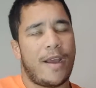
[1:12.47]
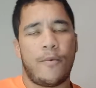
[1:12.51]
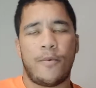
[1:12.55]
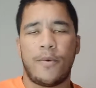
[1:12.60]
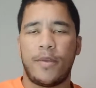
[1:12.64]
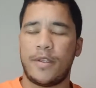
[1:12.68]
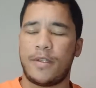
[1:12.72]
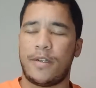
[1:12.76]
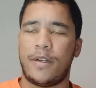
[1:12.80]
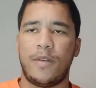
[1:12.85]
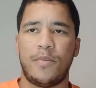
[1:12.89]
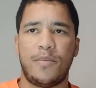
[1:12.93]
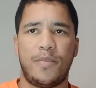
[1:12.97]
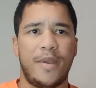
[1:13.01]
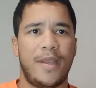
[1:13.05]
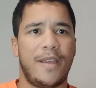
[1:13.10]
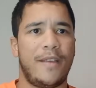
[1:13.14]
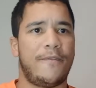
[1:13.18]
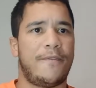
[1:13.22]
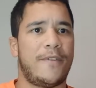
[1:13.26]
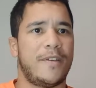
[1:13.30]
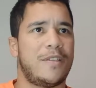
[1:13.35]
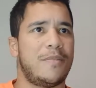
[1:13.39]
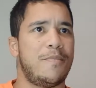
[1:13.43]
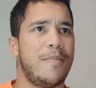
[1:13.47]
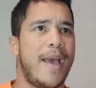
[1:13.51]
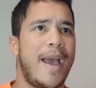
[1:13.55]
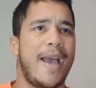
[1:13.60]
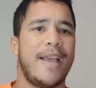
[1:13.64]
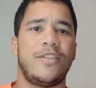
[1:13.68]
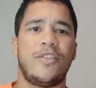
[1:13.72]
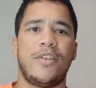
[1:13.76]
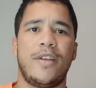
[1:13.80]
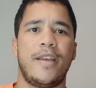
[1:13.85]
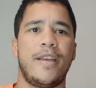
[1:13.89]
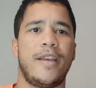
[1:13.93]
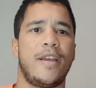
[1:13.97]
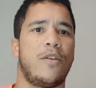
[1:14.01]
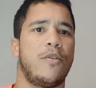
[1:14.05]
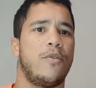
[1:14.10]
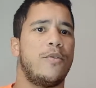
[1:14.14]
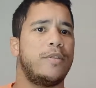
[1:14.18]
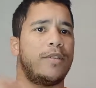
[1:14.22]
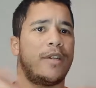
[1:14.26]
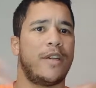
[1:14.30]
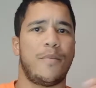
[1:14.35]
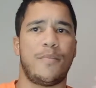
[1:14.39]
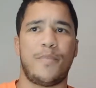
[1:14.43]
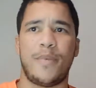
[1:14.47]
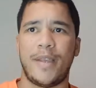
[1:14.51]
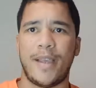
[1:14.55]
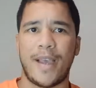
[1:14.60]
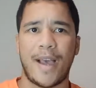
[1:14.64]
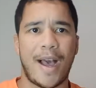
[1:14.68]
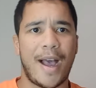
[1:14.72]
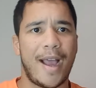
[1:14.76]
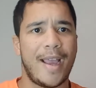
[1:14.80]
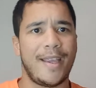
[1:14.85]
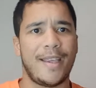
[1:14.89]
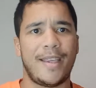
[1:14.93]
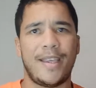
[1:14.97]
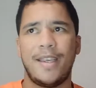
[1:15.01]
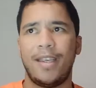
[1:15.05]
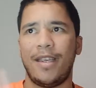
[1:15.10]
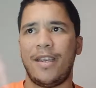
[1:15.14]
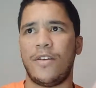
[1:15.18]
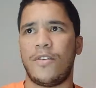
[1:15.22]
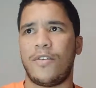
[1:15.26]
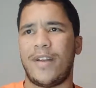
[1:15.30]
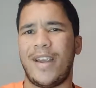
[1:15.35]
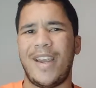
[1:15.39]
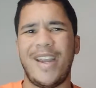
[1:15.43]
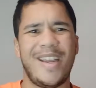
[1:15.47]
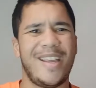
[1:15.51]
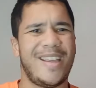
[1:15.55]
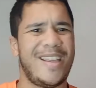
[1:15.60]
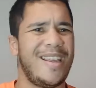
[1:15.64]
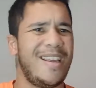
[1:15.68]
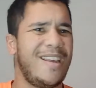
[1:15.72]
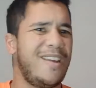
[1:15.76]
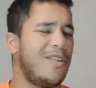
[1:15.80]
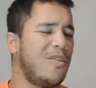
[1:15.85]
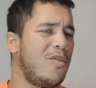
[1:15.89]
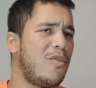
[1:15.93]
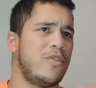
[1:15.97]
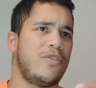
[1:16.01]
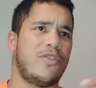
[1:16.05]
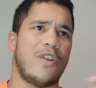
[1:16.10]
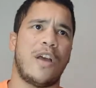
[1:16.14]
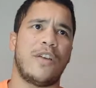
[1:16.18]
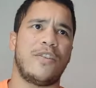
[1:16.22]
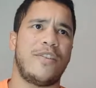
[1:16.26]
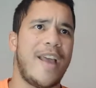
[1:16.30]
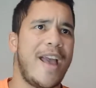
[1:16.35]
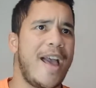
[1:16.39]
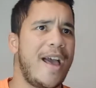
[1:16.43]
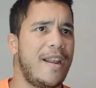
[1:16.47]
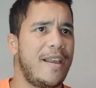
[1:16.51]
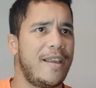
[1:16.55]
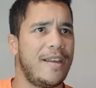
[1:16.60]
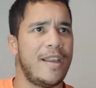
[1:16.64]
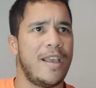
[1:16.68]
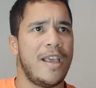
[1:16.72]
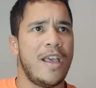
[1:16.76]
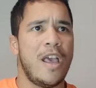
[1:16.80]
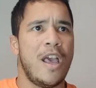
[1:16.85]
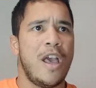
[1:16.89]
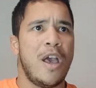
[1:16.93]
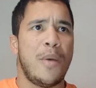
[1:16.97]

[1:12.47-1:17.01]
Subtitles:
Whether it's going to be Fitzmagic or it's going to be Heineke or Henneke or Josh Allen.